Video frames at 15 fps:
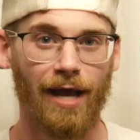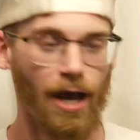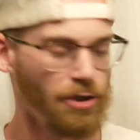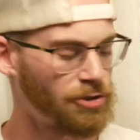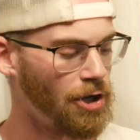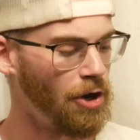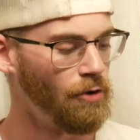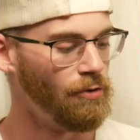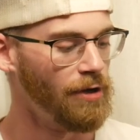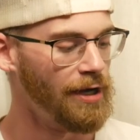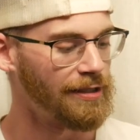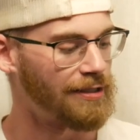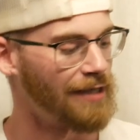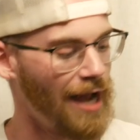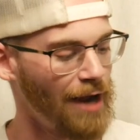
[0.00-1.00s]
So
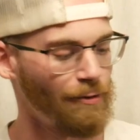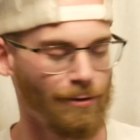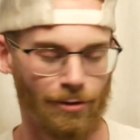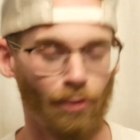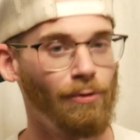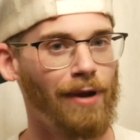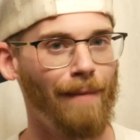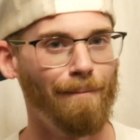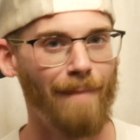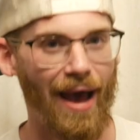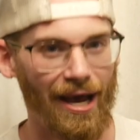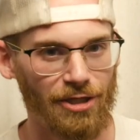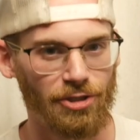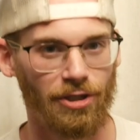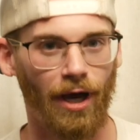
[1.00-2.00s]
today we're doing a
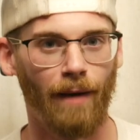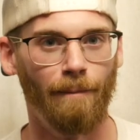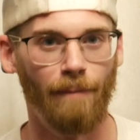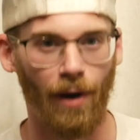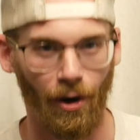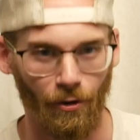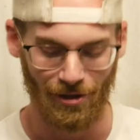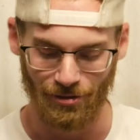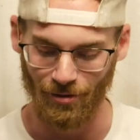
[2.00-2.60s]
mesh of both.